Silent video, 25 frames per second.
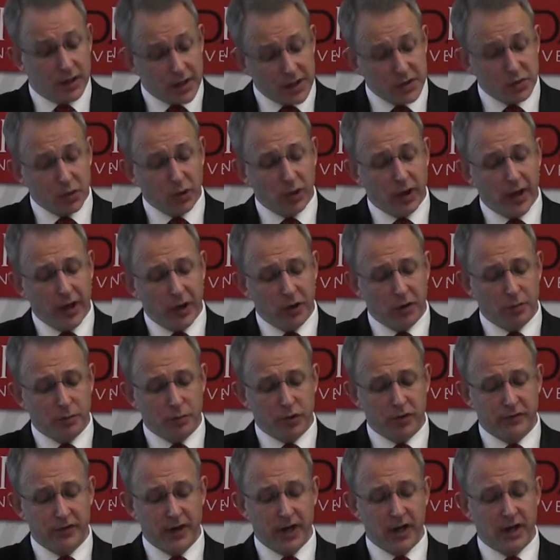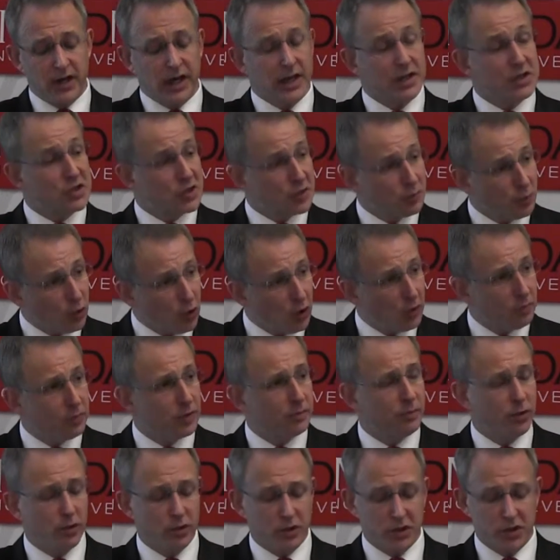This will help prevent a small
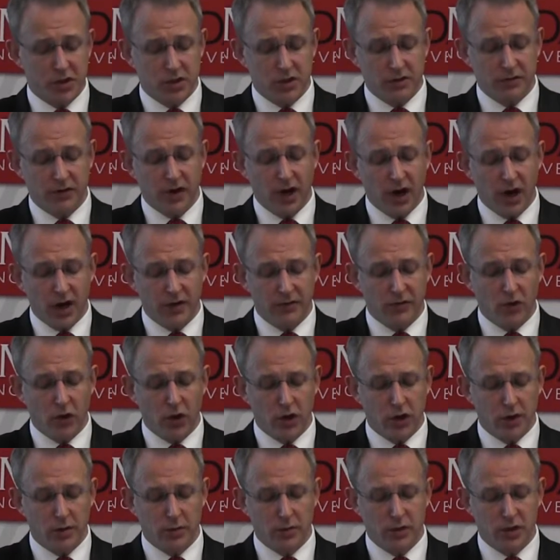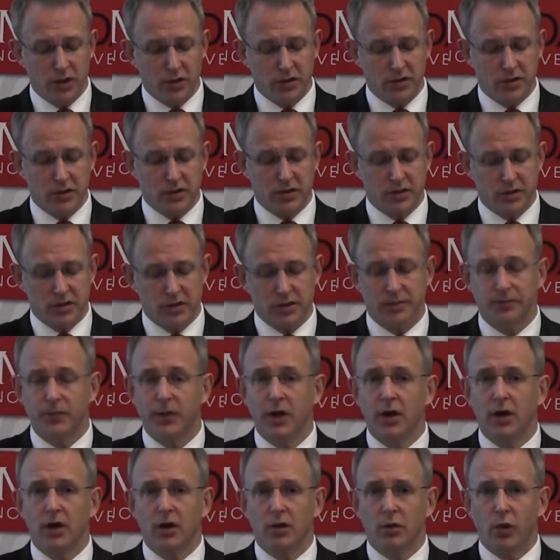proportion of high-volume users,
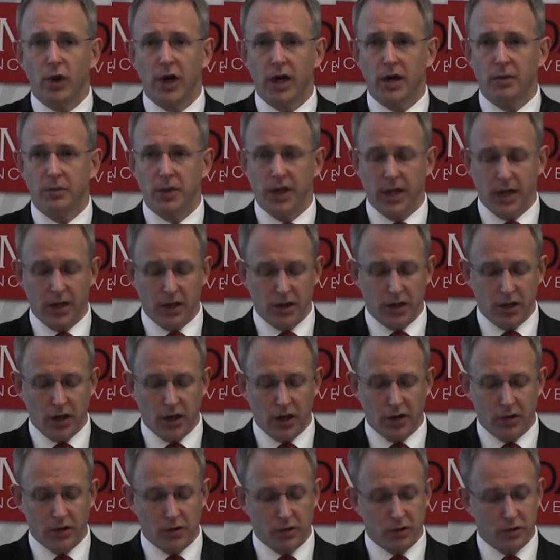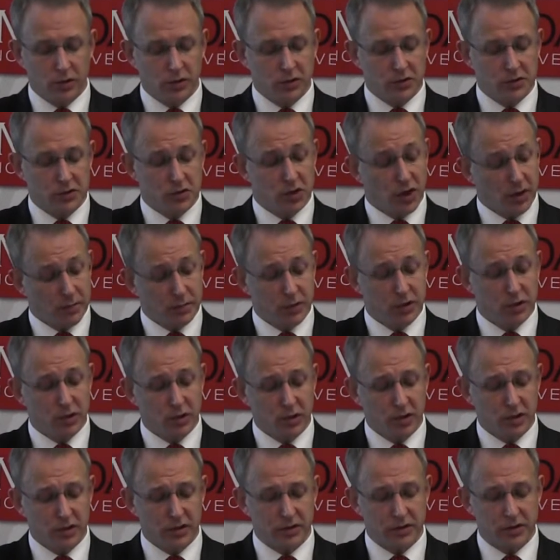what NBN Co. calls top
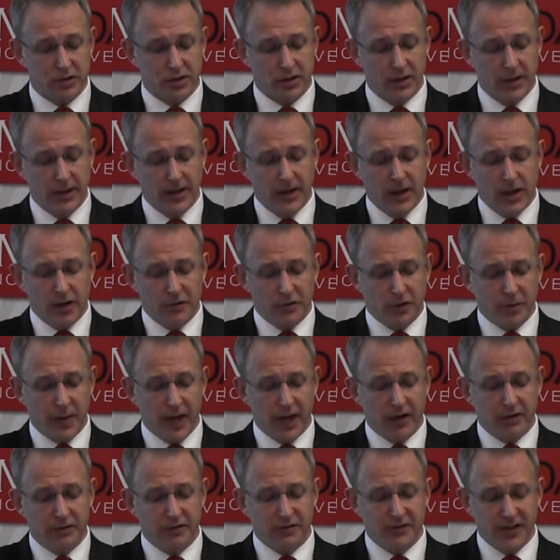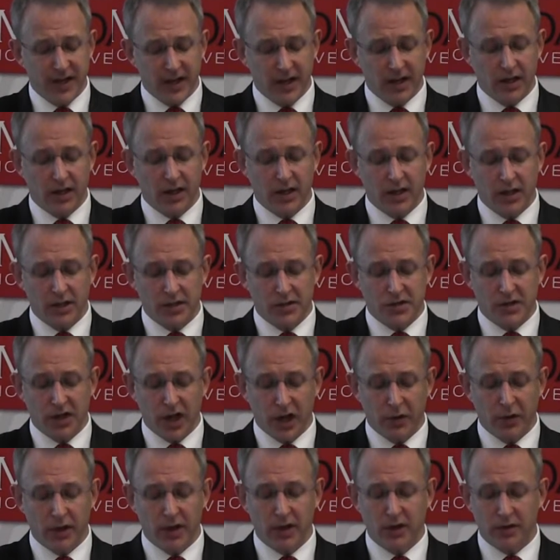talkers, from unfairly
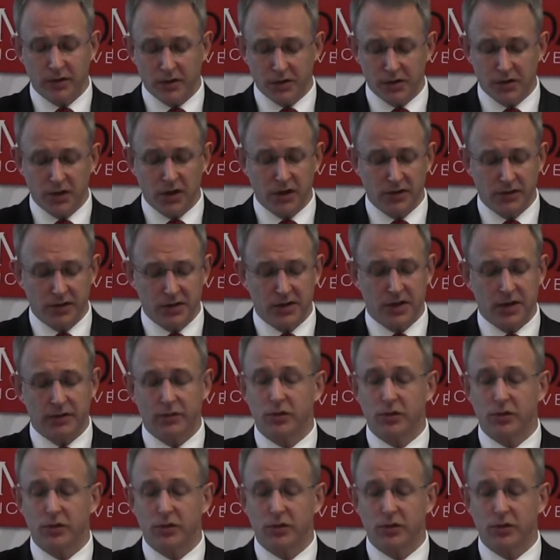slowing the service